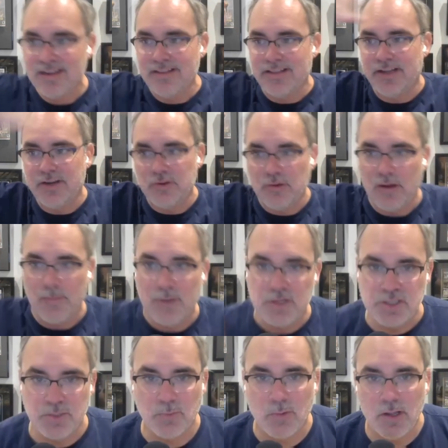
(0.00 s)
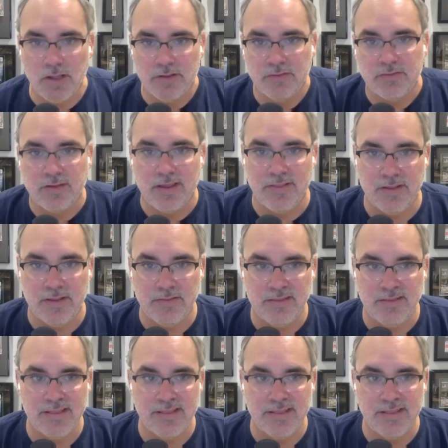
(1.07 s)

they knew how much it was and then